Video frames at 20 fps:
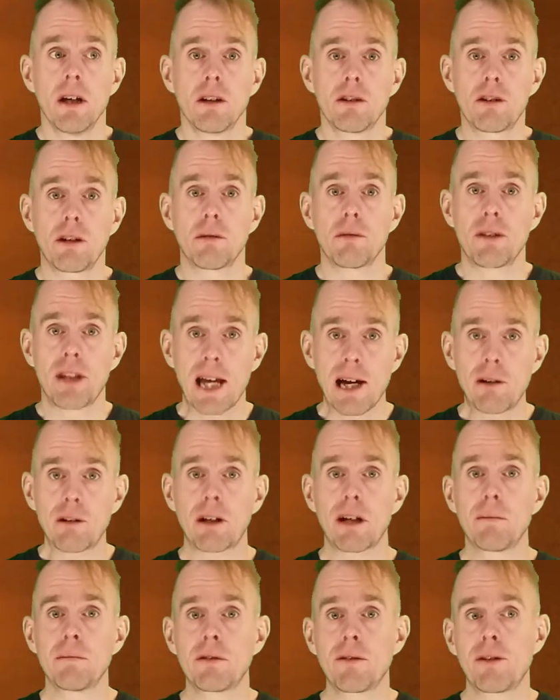So the
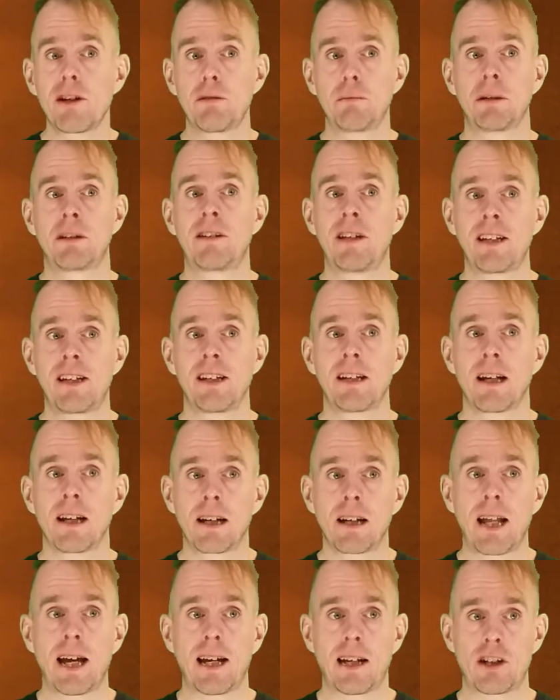outcomes of this particular
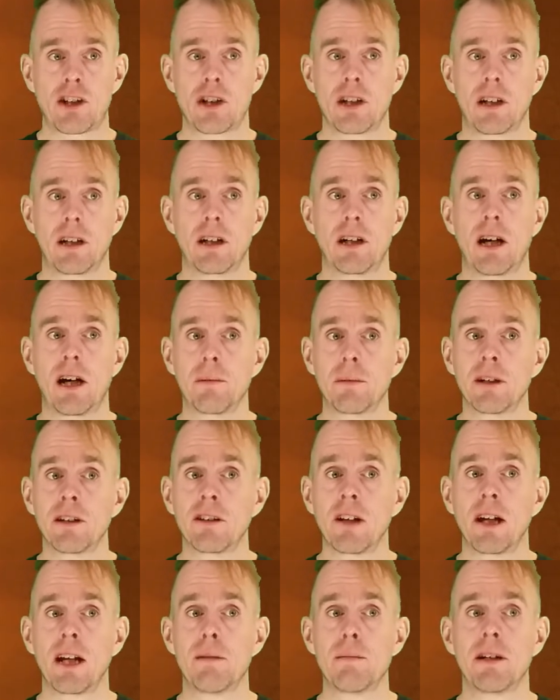lecture I'm
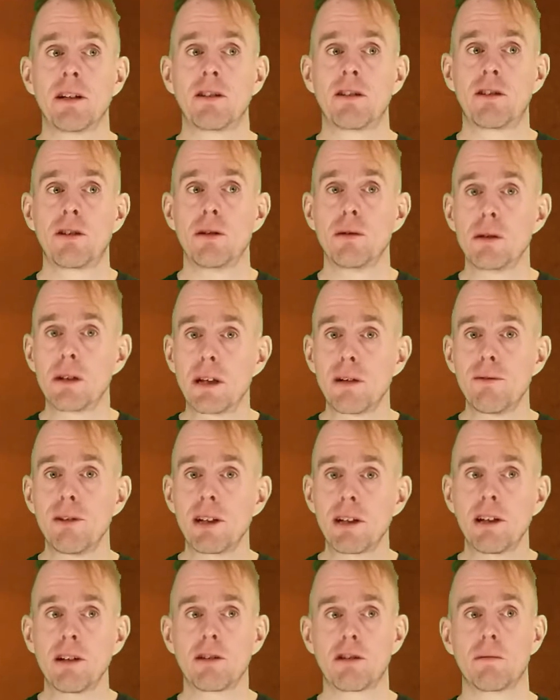going to limit to
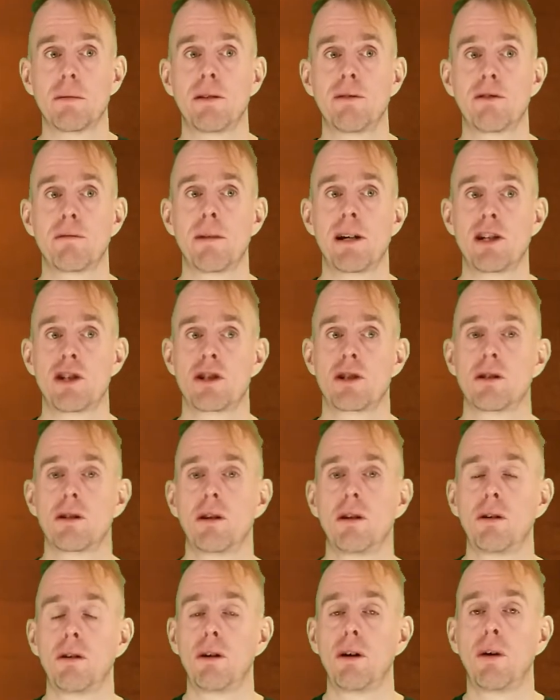giving some information
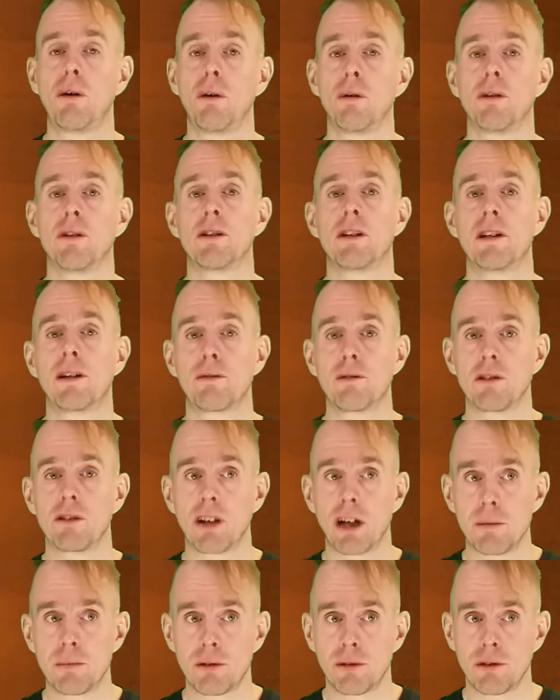on the different
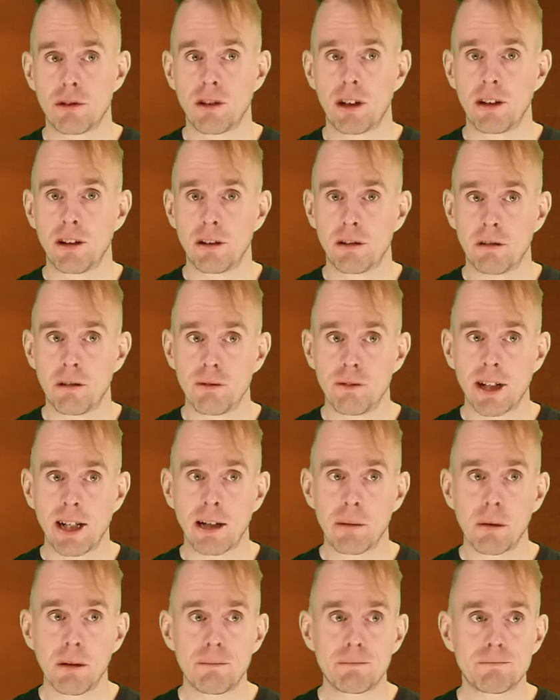types of site that are
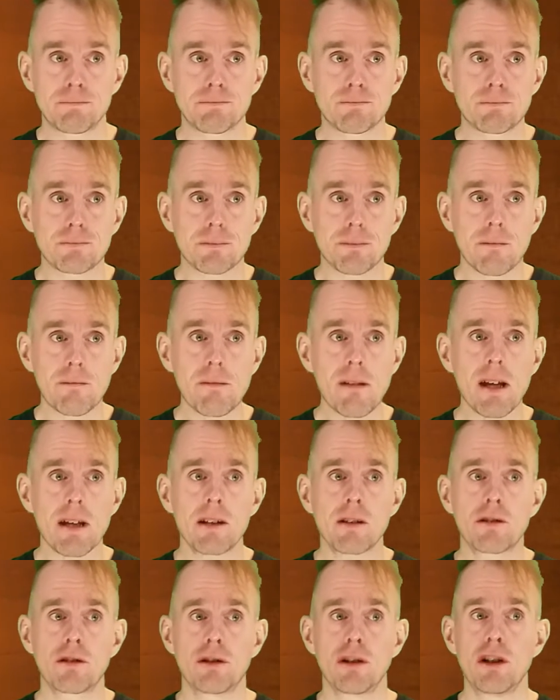available,
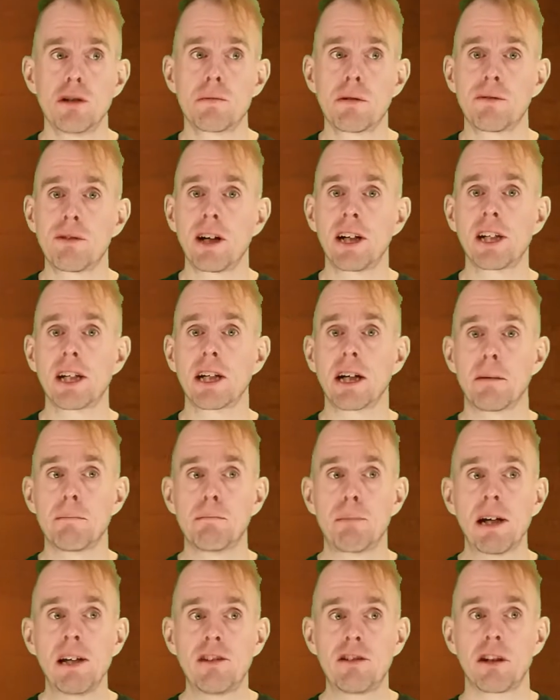to providing a
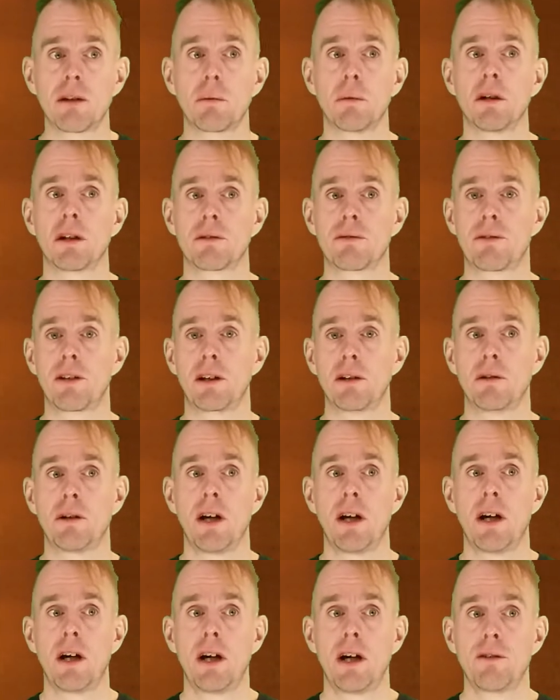basic workflow
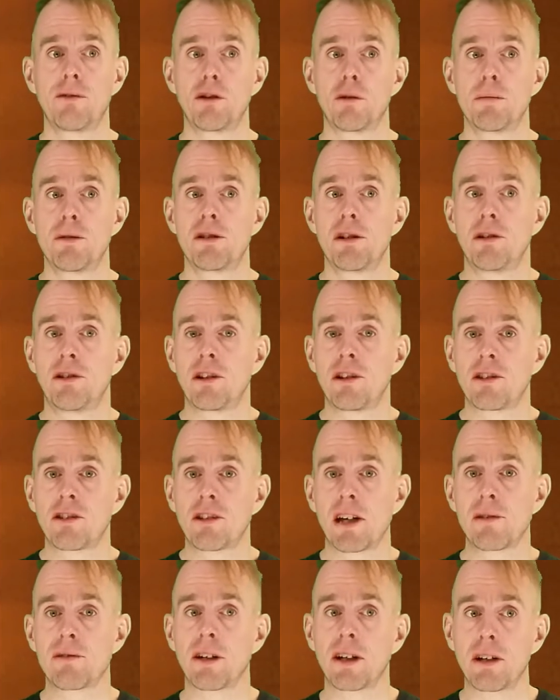for producing
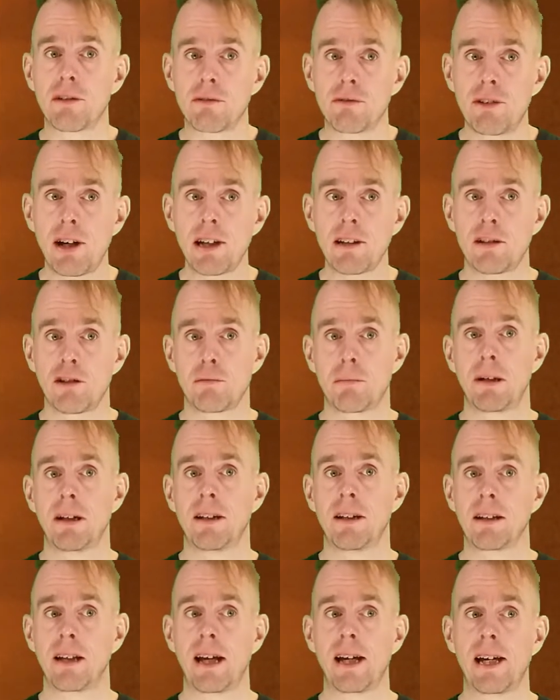safe and effective
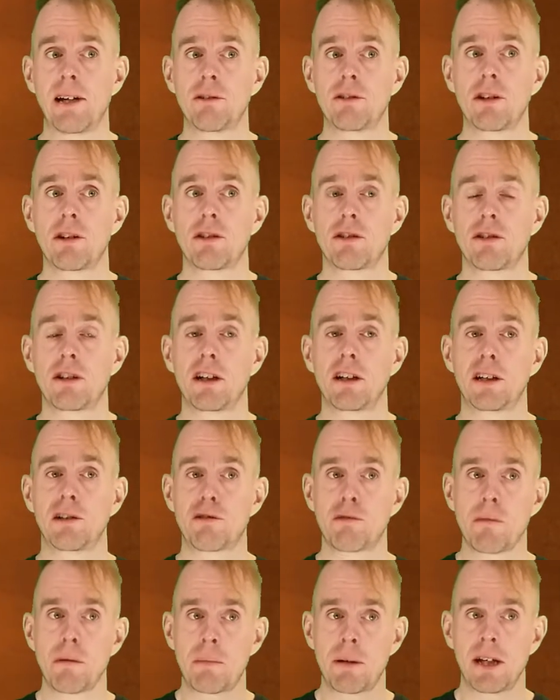plant layout, starting
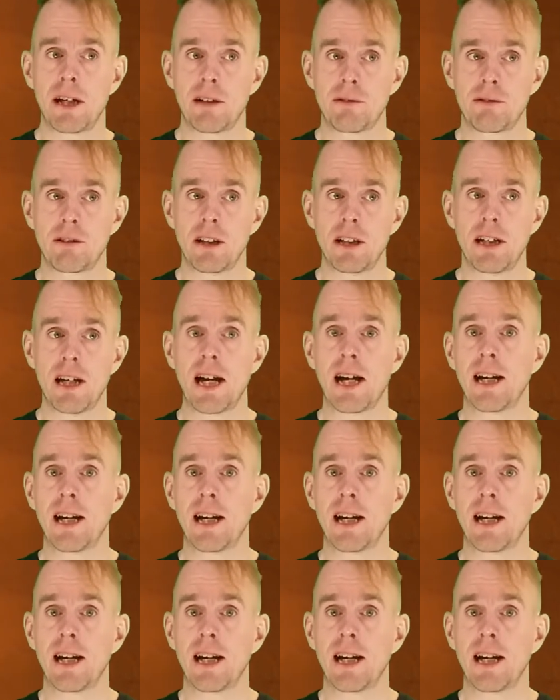from a P F D